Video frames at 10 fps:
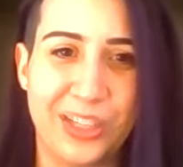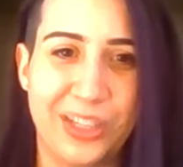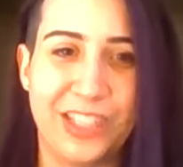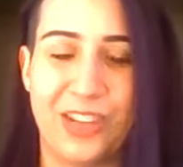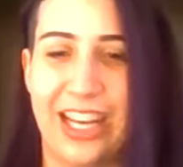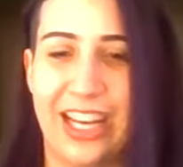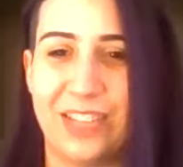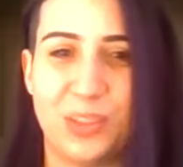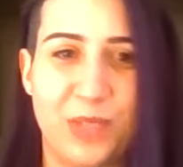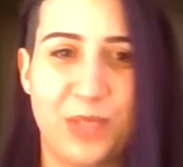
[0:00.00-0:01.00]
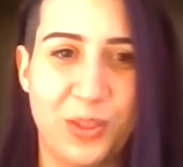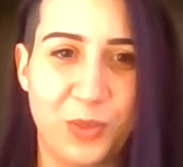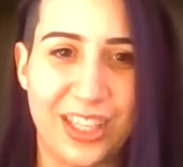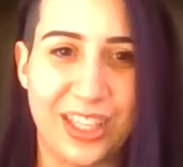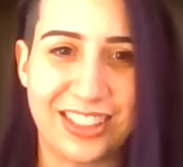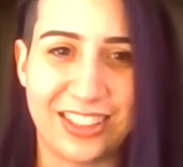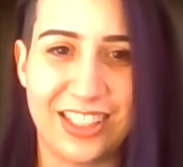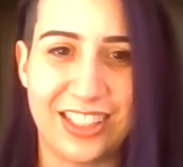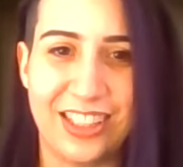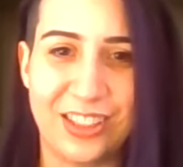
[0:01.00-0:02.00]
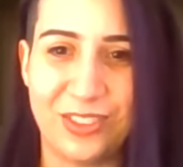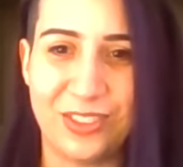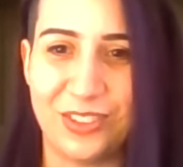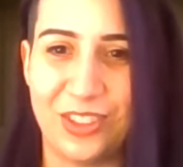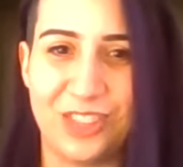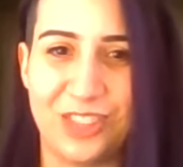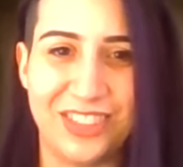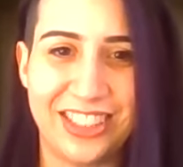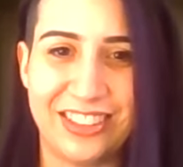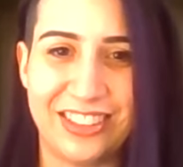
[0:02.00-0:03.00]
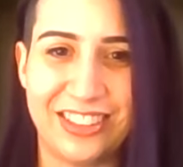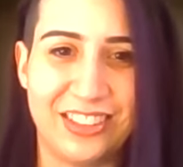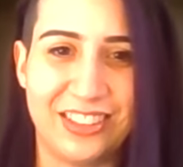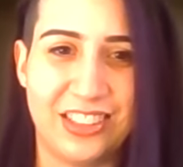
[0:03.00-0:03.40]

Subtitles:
have spent weeks looking through your materials,